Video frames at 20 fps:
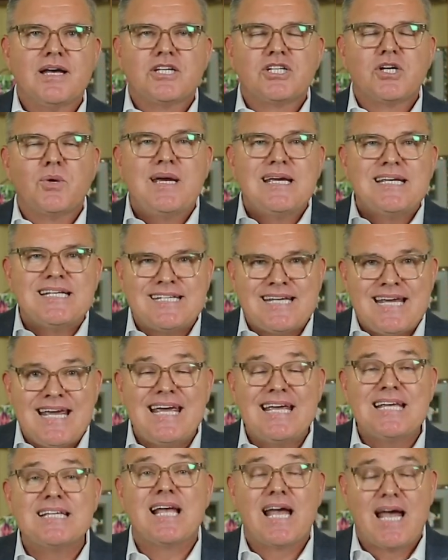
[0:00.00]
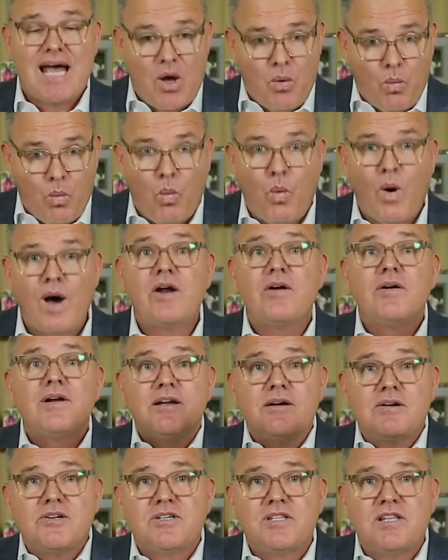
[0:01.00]
So he sees
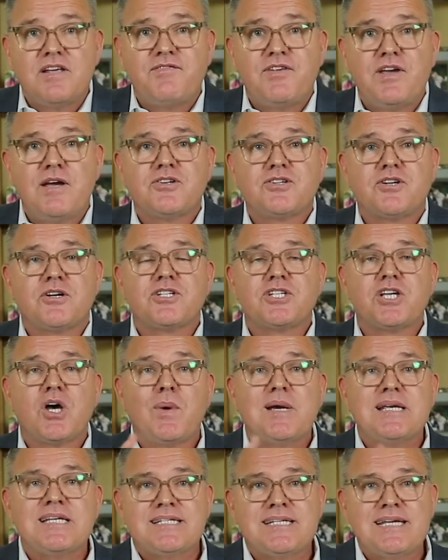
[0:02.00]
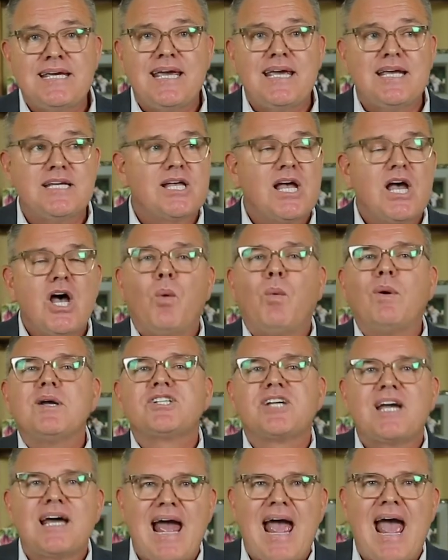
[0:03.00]
100 years in the future, so he sees
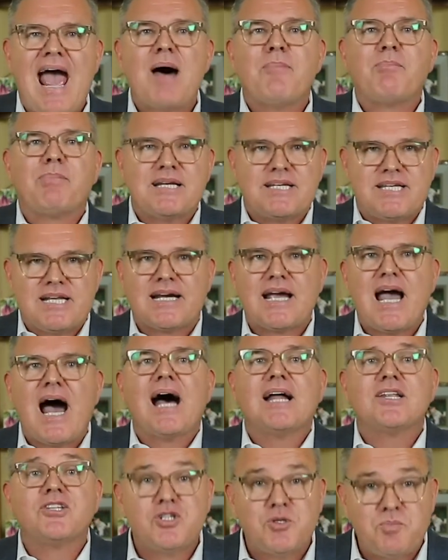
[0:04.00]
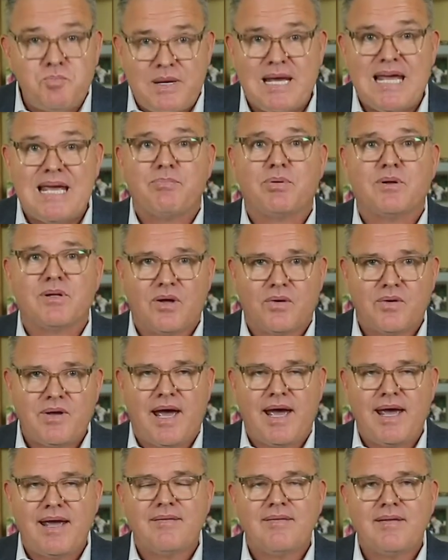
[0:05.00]
what's going to happen to God's people,
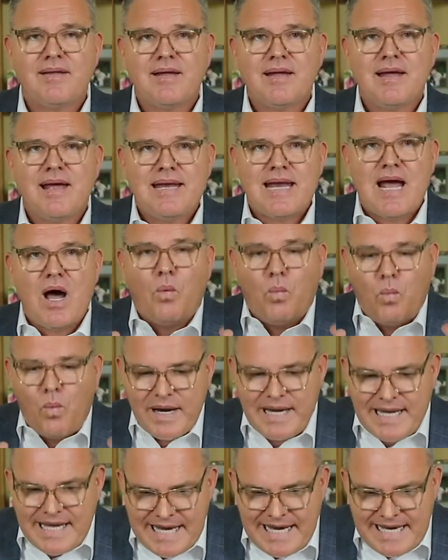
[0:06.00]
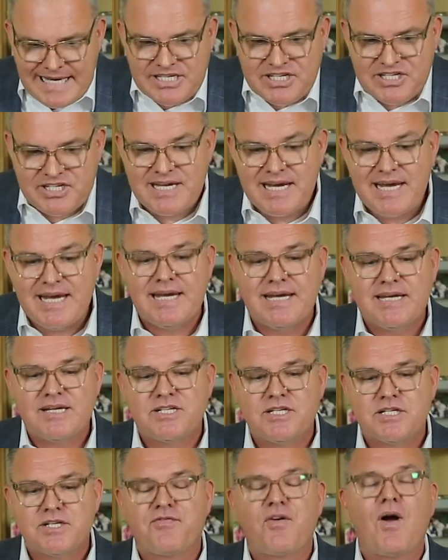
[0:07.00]
okay? Now, what he
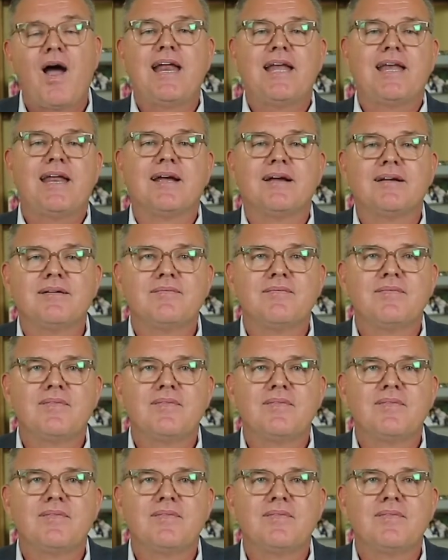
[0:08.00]
sees is frightening.